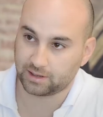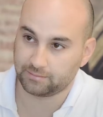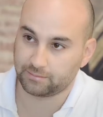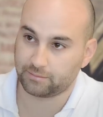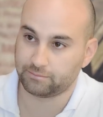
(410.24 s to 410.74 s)

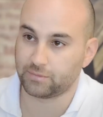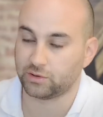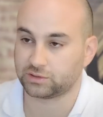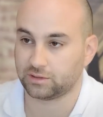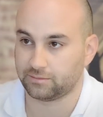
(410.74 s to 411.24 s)
and
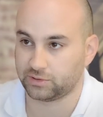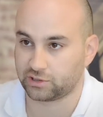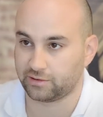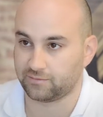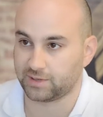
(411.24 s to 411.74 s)
the
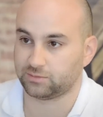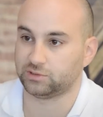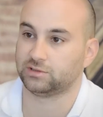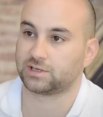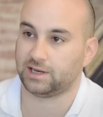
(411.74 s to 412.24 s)
majority of
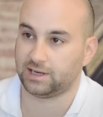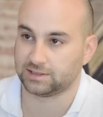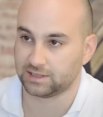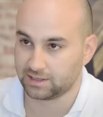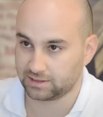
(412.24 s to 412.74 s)
mass-produced
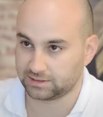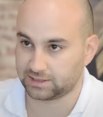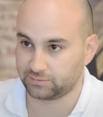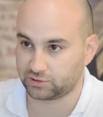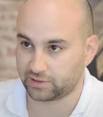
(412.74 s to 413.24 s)
cars,
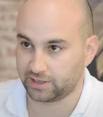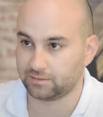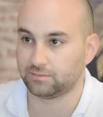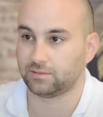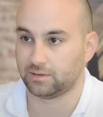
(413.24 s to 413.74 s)
substrate
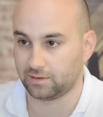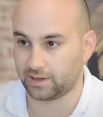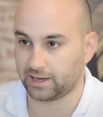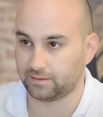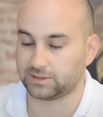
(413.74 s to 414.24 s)

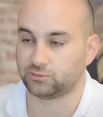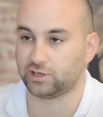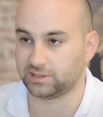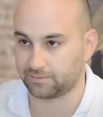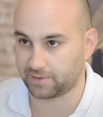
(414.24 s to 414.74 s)

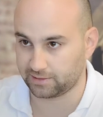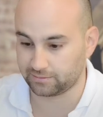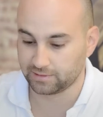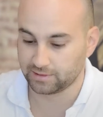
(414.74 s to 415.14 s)
is the panel.